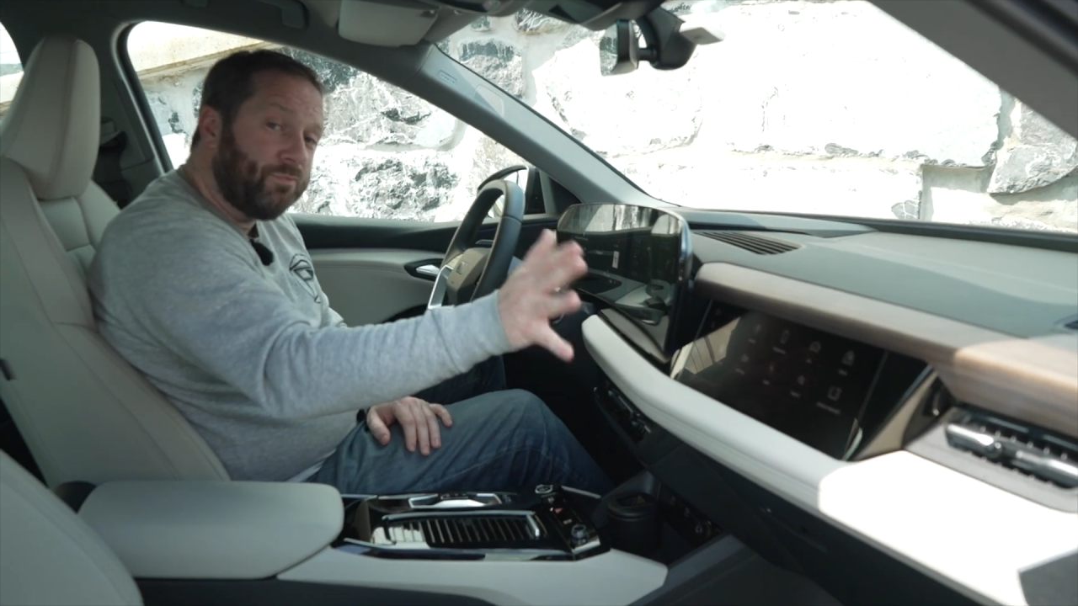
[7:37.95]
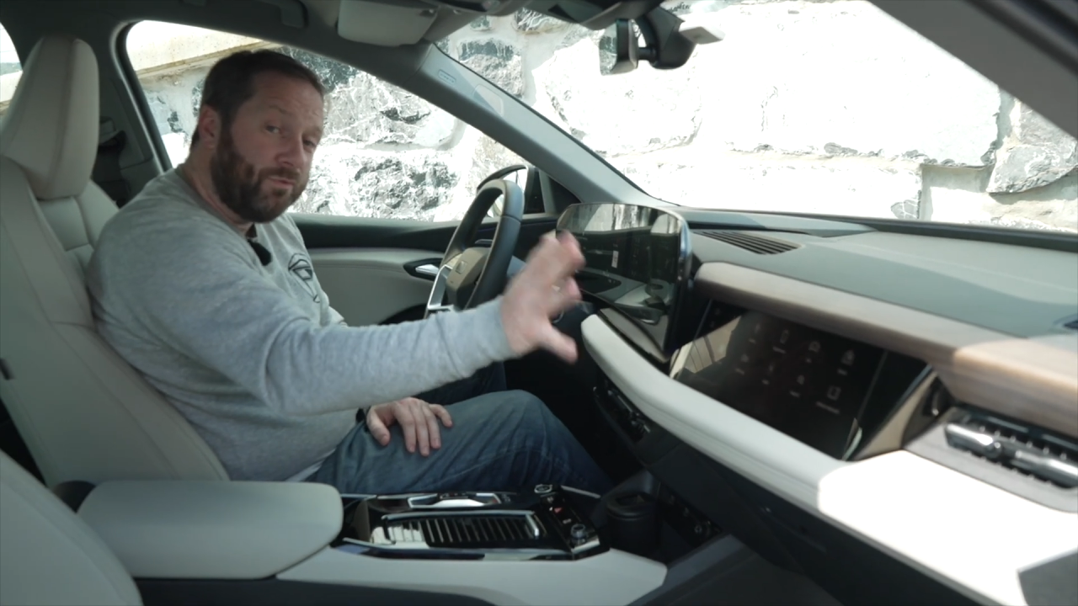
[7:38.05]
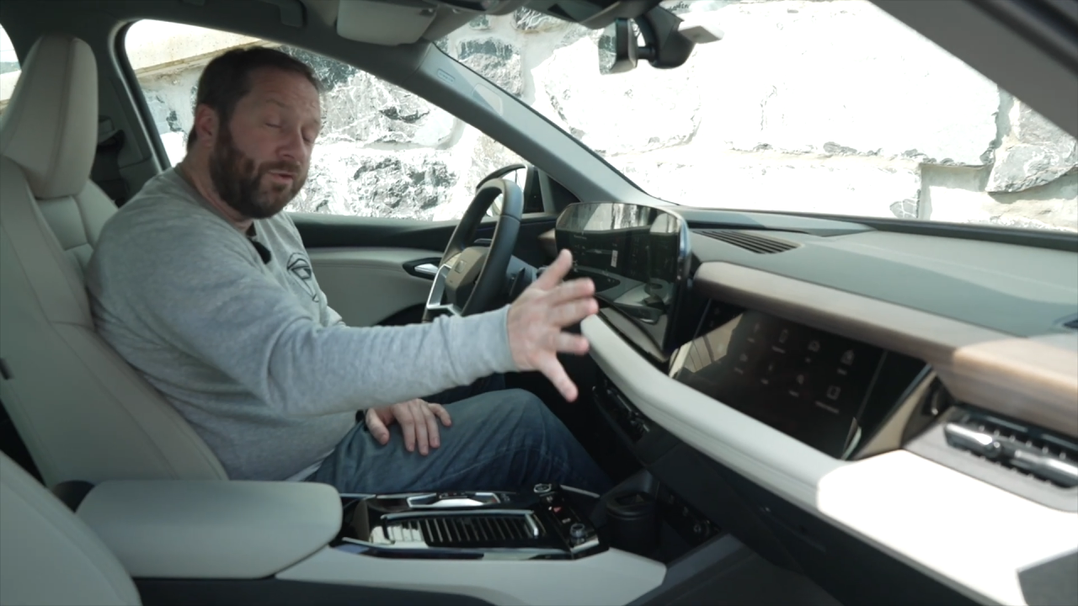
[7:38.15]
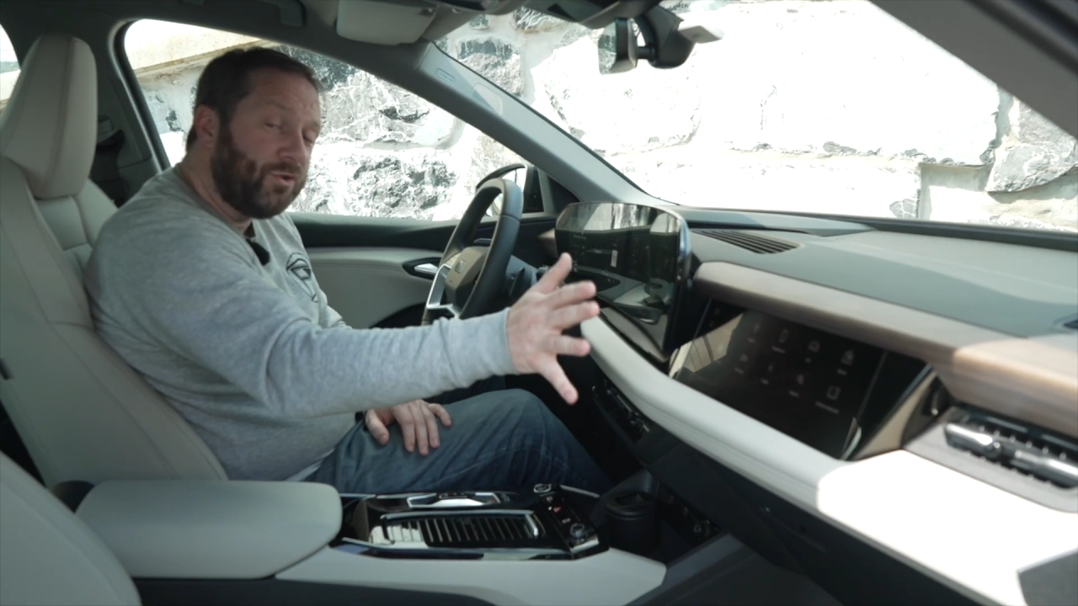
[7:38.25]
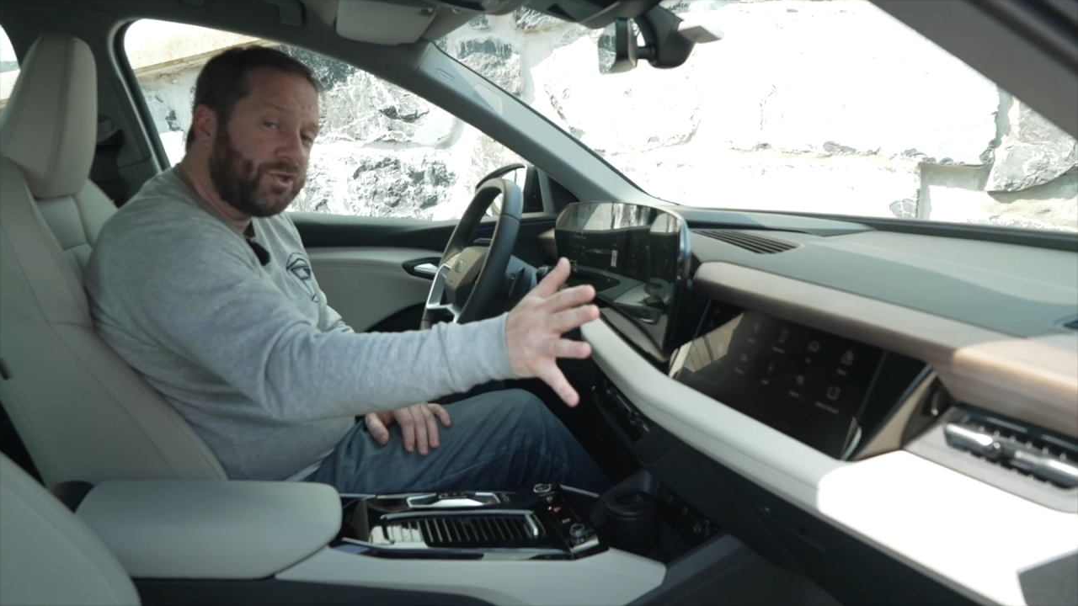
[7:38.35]

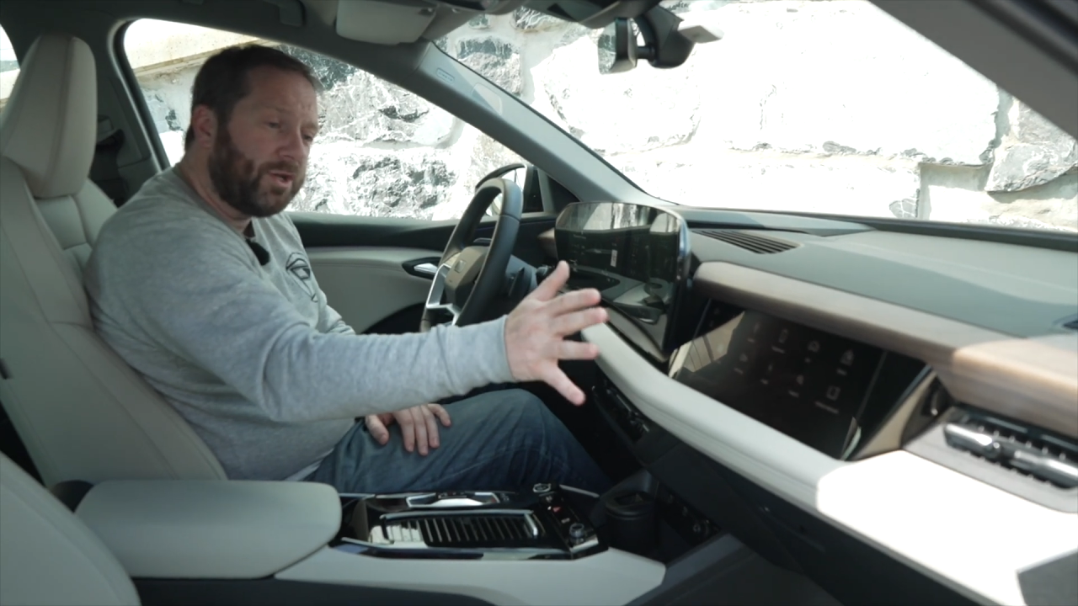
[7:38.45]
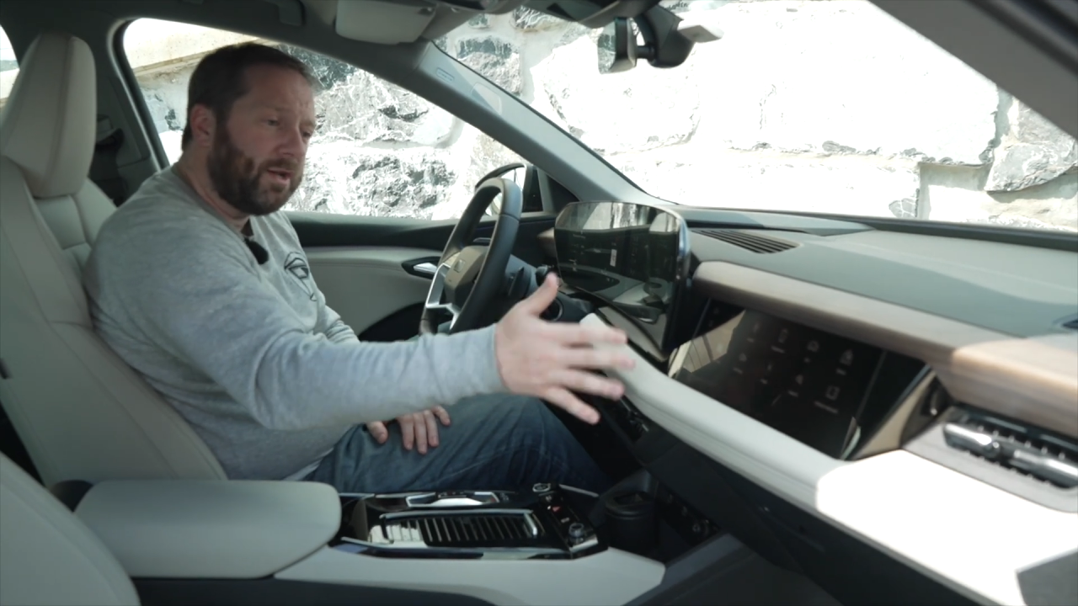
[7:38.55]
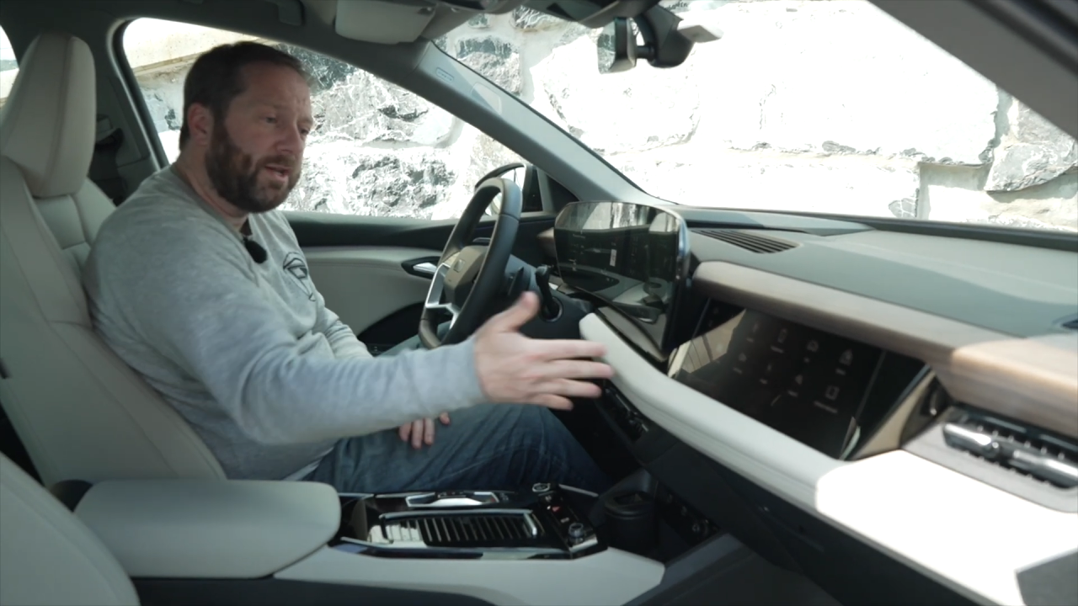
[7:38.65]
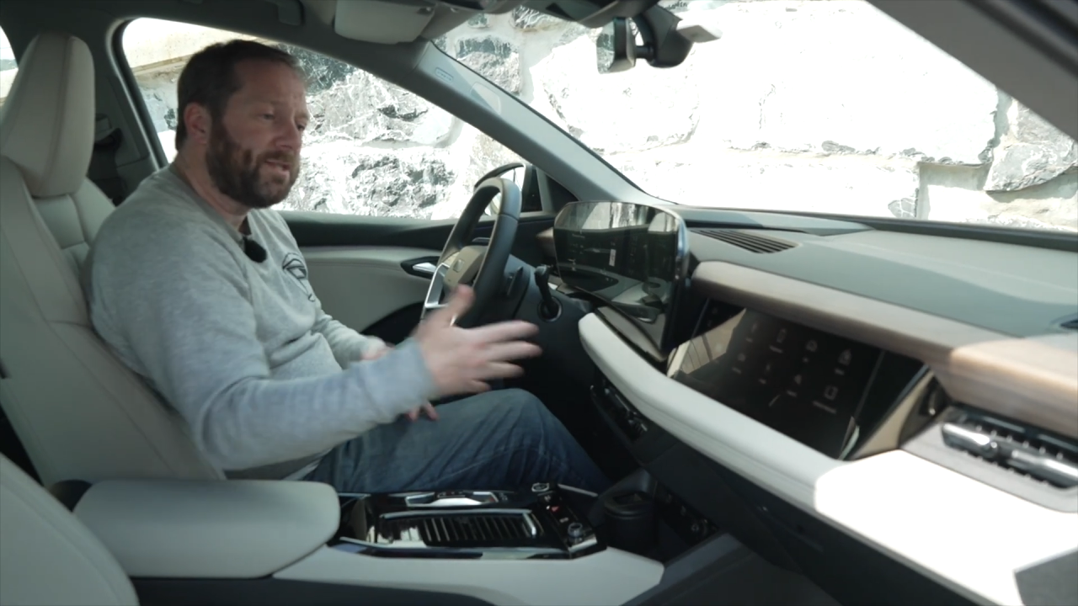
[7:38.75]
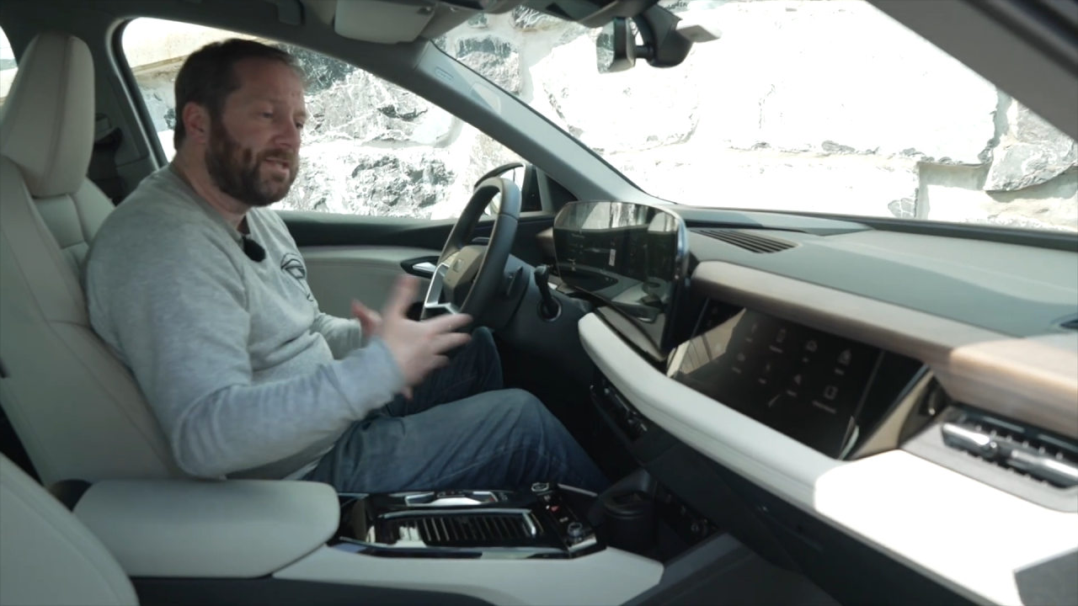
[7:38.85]
function on it.